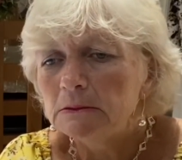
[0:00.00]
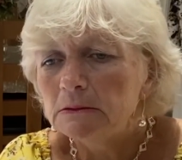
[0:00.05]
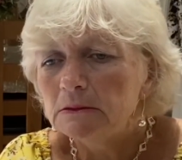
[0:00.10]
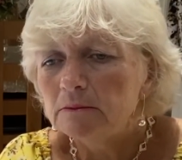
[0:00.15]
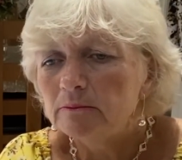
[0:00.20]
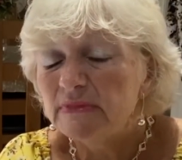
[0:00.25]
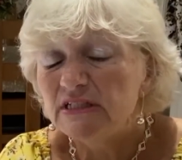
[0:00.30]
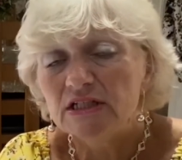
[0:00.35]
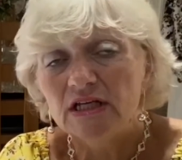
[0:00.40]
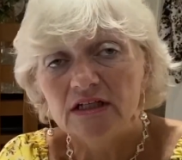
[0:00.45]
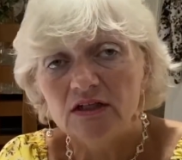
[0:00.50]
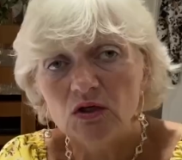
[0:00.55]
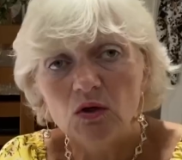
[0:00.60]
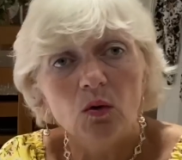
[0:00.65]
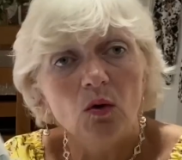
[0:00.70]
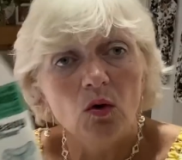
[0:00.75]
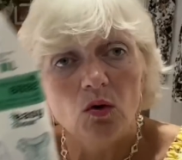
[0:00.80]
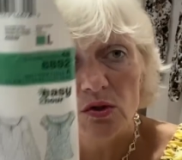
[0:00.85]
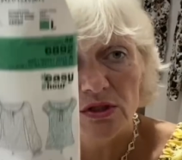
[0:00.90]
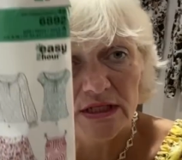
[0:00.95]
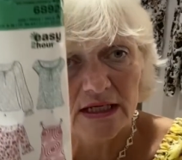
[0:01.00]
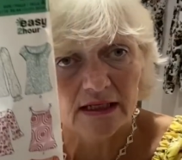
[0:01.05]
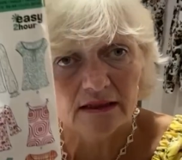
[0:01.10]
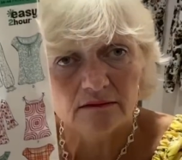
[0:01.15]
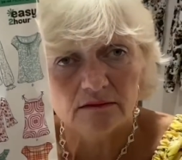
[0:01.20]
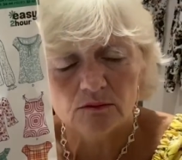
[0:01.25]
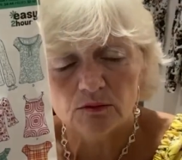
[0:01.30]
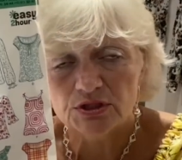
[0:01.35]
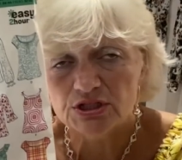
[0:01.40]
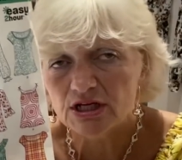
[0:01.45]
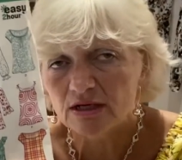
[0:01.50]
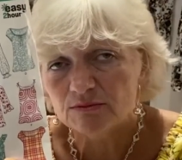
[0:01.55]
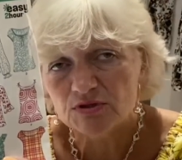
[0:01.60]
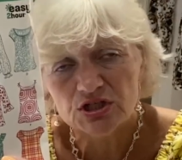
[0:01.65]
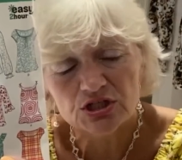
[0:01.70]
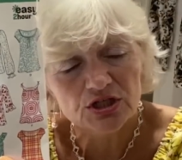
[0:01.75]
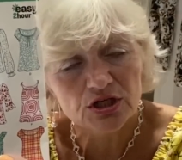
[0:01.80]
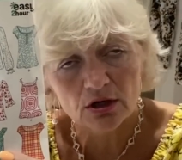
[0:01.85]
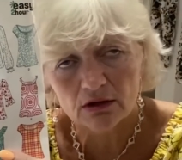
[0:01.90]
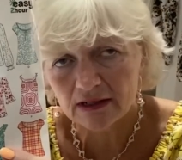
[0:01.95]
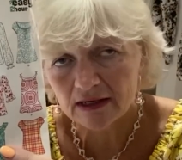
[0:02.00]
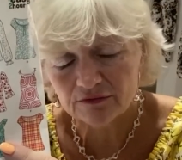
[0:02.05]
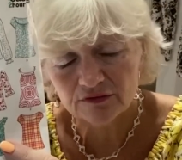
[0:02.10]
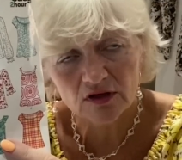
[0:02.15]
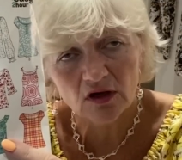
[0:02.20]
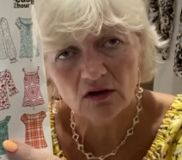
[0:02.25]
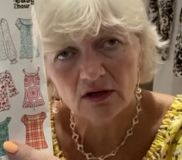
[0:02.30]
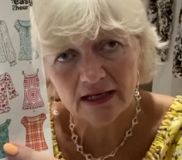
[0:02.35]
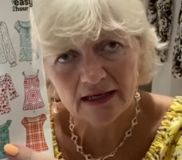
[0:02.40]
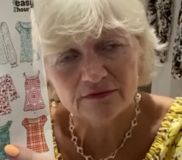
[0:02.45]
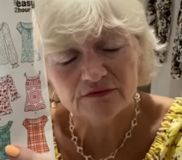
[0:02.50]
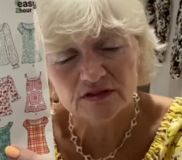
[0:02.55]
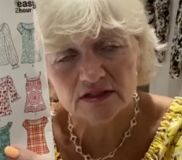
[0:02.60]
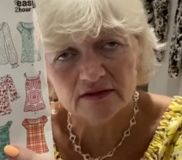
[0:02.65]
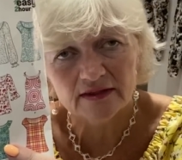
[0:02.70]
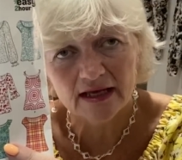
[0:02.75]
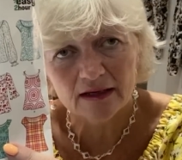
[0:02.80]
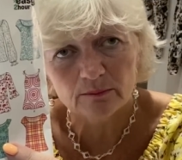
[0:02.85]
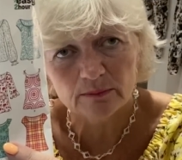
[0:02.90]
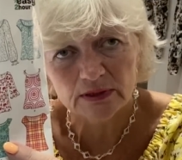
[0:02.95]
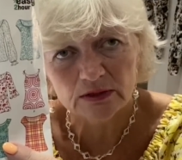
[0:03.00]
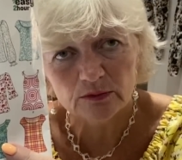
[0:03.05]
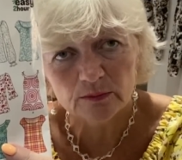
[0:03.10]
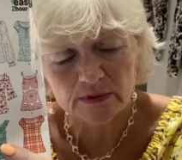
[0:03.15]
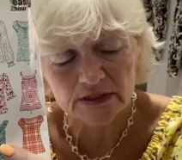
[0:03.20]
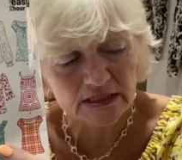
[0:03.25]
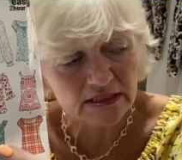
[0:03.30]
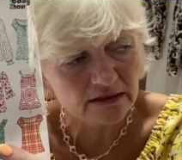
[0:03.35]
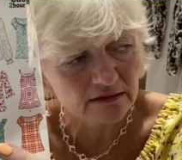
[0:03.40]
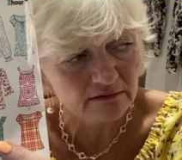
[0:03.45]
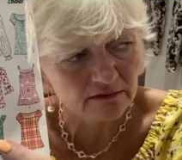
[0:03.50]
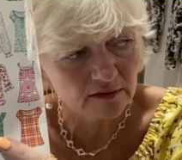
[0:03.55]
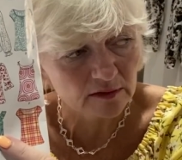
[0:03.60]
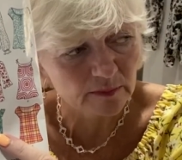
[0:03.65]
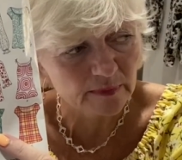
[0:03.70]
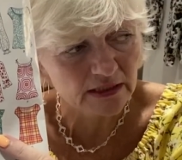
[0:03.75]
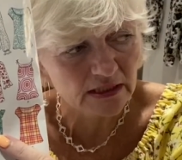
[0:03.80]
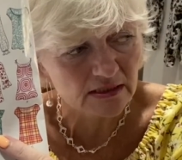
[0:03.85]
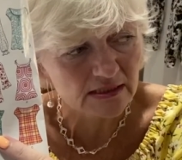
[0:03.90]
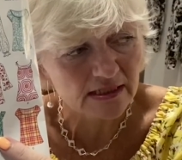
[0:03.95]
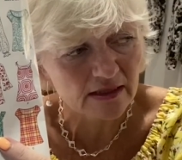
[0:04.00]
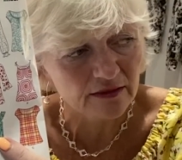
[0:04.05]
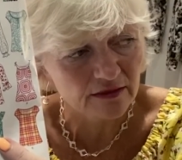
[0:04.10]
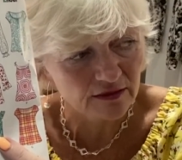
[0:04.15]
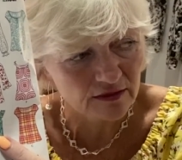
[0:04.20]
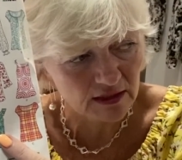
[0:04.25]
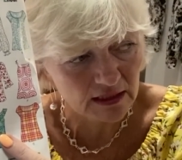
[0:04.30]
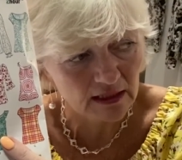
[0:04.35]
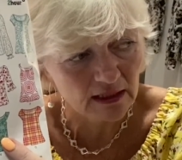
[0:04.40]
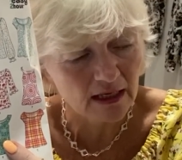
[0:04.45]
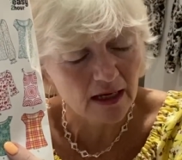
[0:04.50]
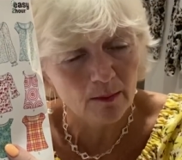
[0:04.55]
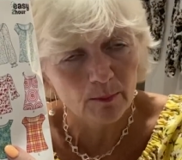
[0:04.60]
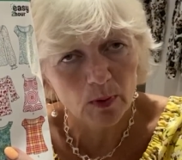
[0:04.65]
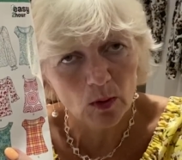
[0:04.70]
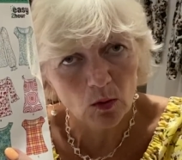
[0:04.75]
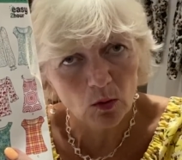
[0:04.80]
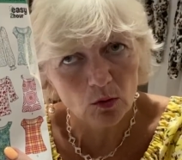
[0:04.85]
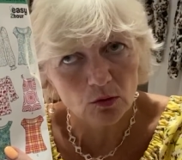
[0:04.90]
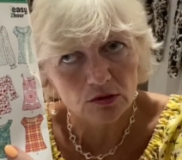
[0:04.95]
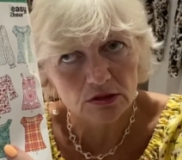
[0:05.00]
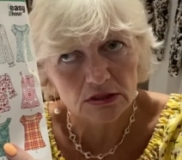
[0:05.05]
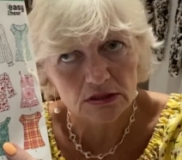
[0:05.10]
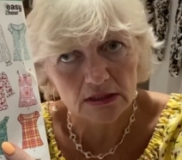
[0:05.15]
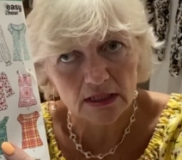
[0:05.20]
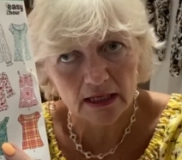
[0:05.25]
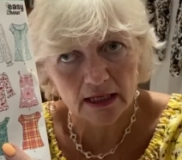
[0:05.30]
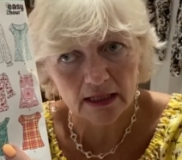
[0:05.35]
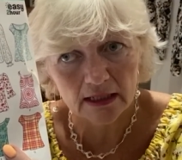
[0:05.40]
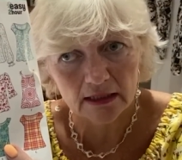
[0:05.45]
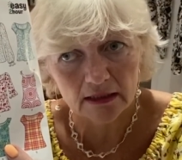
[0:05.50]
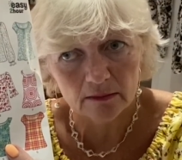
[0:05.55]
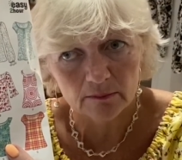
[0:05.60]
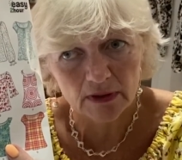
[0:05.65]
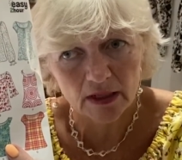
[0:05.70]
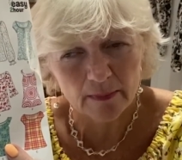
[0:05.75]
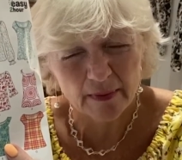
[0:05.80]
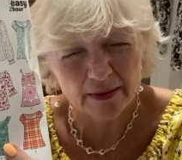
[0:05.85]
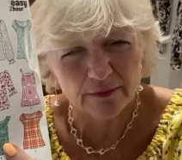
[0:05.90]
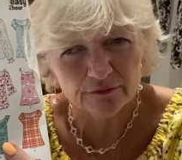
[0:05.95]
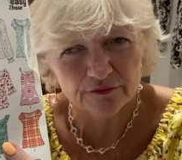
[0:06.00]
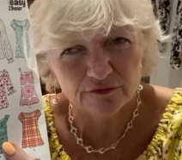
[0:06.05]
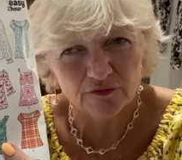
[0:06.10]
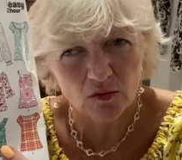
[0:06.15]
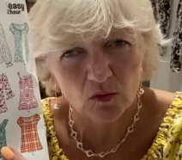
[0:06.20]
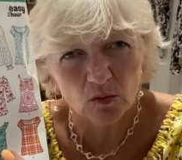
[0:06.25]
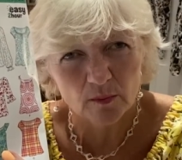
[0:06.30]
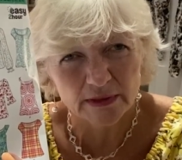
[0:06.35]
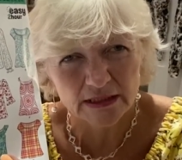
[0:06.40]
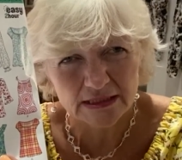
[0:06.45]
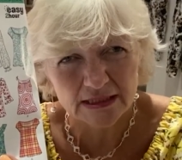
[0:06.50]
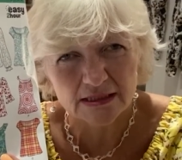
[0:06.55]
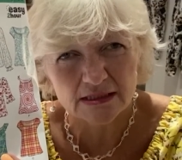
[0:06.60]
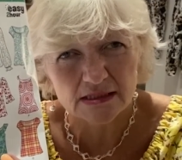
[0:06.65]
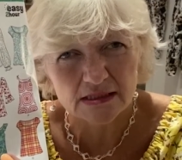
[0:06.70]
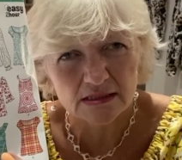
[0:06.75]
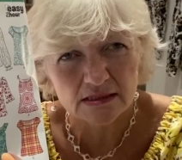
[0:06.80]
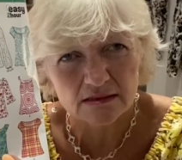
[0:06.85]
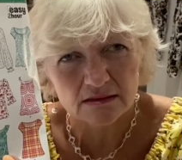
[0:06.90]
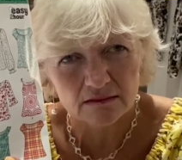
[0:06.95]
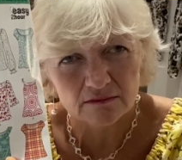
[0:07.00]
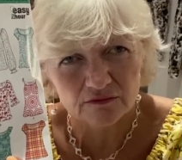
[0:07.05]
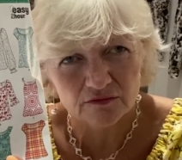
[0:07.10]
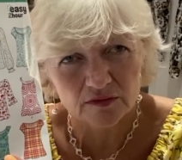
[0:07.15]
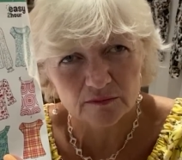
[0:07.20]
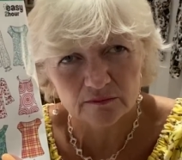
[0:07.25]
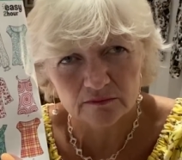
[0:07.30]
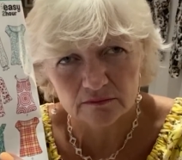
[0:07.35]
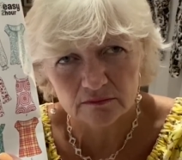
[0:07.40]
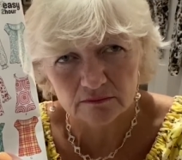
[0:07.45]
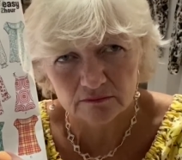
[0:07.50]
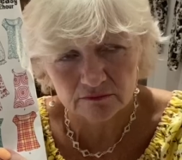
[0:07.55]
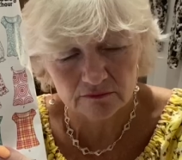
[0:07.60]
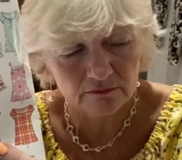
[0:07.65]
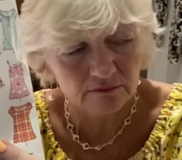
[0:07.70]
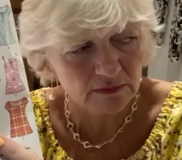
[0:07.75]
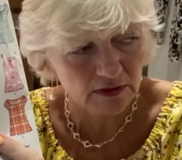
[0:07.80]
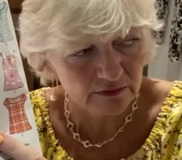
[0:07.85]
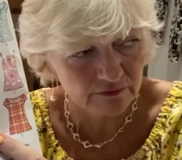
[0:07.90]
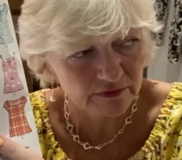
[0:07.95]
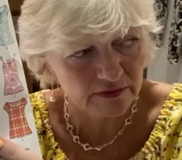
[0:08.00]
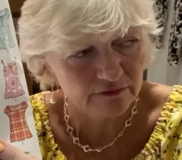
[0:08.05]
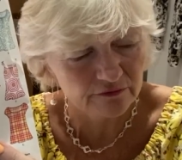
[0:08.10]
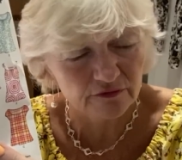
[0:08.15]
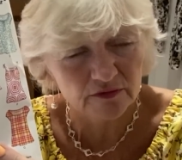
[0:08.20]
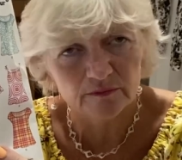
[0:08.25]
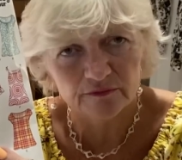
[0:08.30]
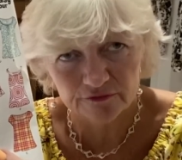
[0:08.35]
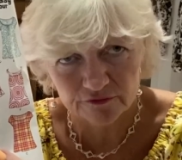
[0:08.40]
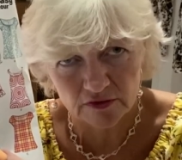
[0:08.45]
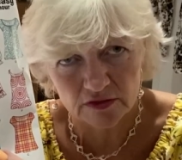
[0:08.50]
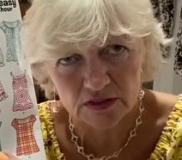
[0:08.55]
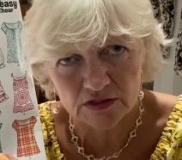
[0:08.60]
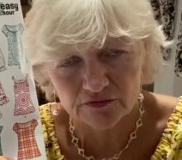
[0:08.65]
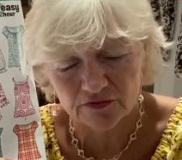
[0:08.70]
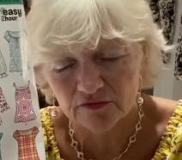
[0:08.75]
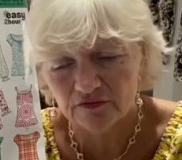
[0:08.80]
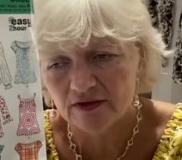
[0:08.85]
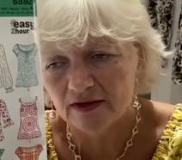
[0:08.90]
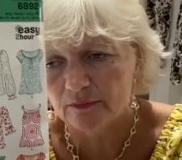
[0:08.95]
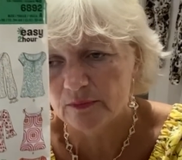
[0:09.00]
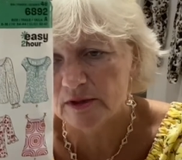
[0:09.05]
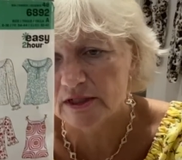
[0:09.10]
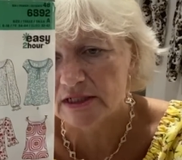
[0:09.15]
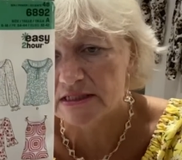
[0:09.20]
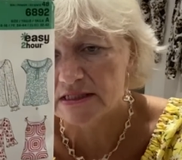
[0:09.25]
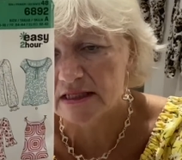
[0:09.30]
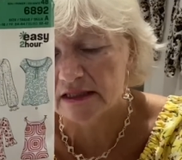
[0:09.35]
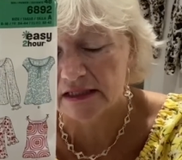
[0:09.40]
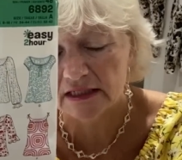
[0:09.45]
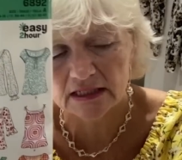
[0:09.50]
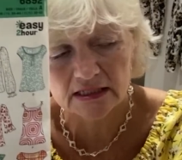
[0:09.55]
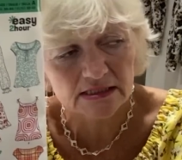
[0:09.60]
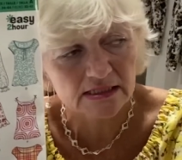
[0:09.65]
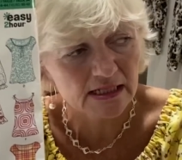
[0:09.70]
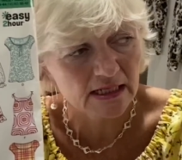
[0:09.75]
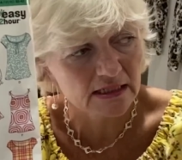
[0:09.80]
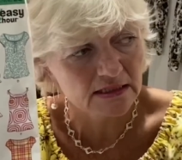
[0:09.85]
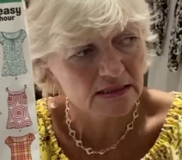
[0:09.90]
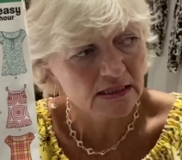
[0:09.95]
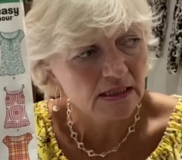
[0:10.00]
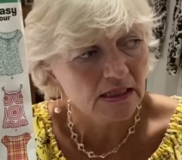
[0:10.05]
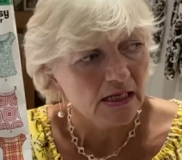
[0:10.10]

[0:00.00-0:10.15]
meters, which I'm sure I've got left in that blue material, because I think I bought about 4 meters of it from Tessuti Fabrics, I think I said.